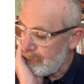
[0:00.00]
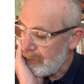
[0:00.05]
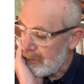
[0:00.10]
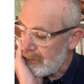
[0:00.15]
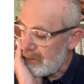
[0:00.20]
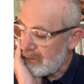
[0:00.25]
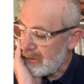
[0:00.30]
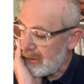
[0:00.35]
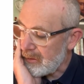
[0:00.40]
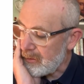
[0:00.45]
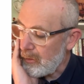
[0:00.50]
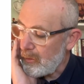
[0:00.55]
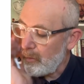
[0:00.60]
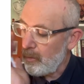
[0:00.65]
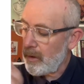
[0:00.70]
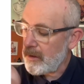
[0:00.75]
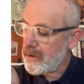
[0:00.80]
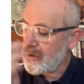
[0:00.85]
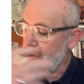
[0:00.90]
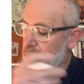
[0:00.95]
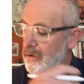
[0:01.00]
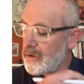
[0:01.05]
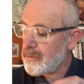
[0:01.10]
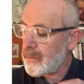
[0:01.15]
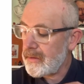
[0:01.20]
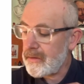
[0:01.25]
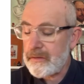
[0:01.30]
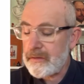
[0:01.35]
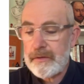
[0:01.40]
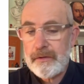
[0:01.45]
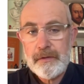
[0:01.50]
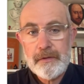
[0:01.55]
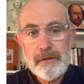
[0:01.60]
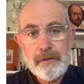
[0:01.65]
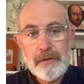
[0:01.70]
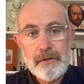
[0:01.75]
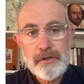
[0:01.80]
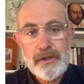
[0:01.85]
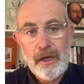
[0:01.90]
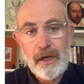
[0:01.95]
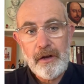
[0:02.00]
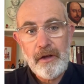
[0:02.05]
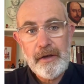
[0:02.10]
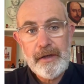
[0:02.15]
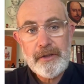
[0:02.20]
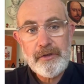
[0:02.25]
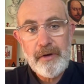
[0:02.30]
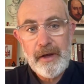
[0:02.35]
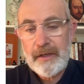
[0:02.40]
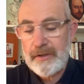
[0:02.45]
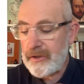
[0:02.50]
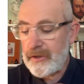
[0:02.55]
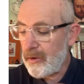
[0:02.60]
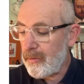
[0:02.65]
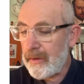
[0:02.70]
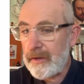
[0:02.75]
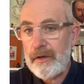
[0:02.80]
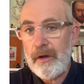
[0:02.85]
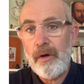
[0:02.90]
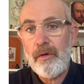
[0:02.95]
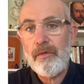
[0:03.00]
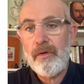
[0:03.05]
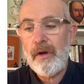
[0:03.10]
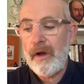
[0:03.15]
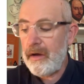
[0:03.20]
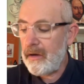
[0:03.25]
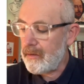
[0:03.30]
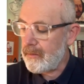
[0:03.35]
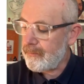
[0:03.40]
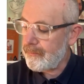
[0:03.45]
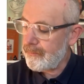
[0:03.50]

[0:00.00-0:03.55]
He says, what judgment shall I dread doing no wrong?